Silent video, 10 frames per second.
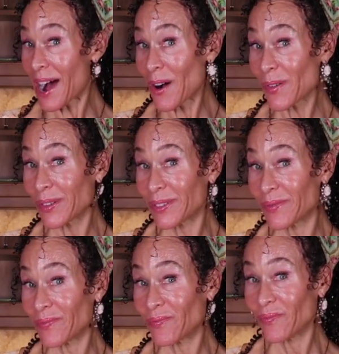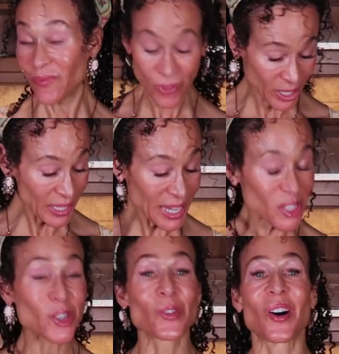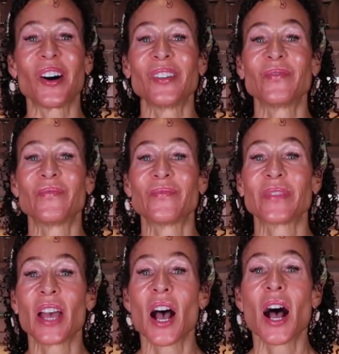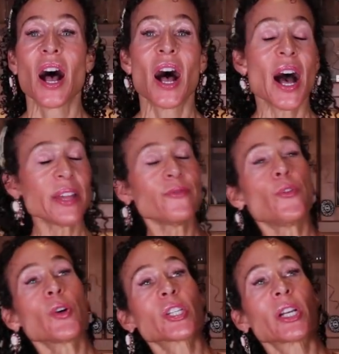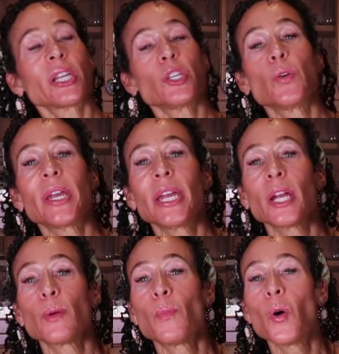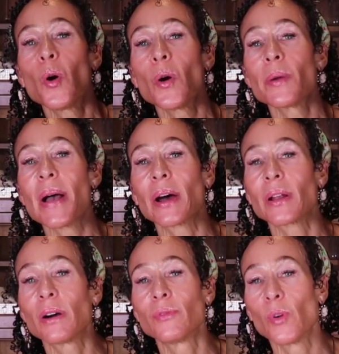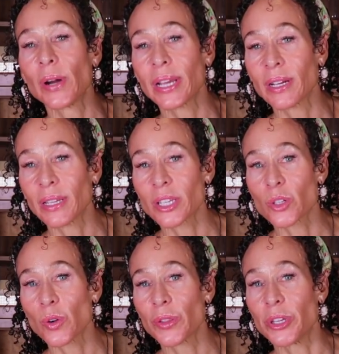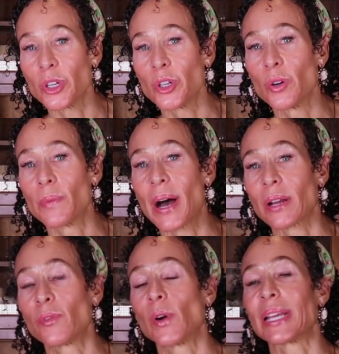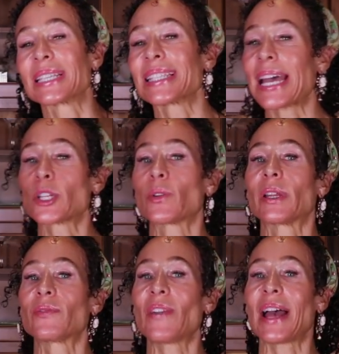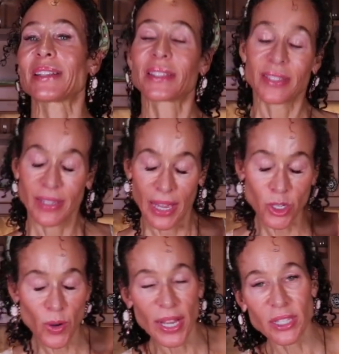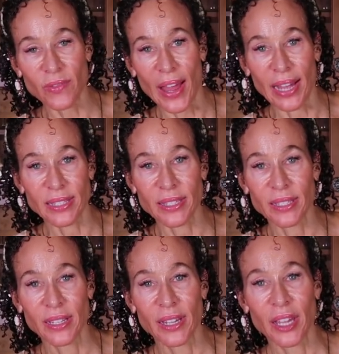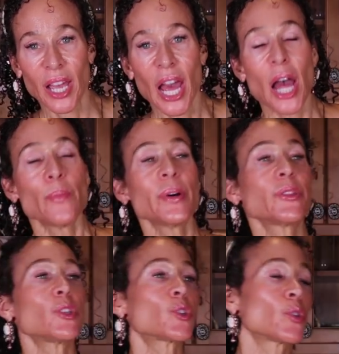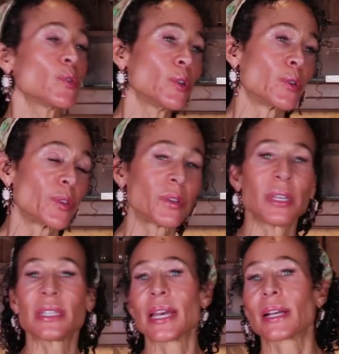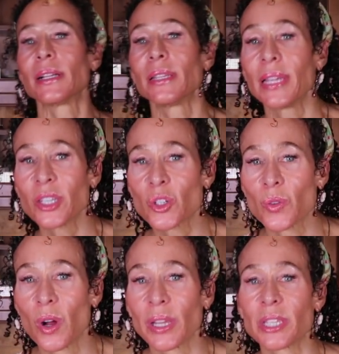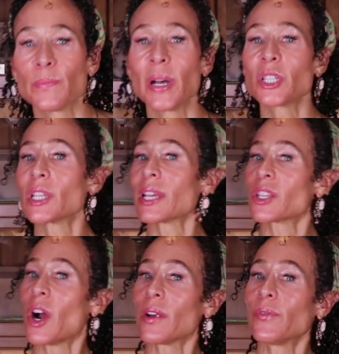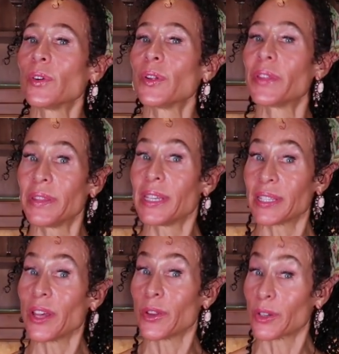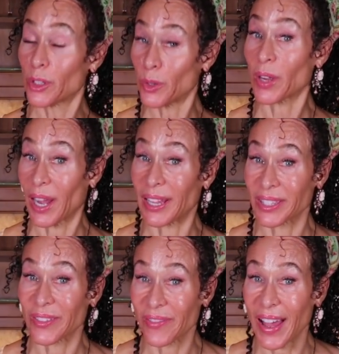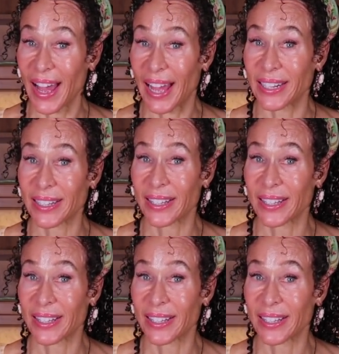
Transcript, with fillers: now for cholesterol. Unfortunately, you hear more about avoiding cholesterol than you do about avoiding saturated fats and trans fats. But the truth is that cholesterol is much less harmful than these other two kinds of fat.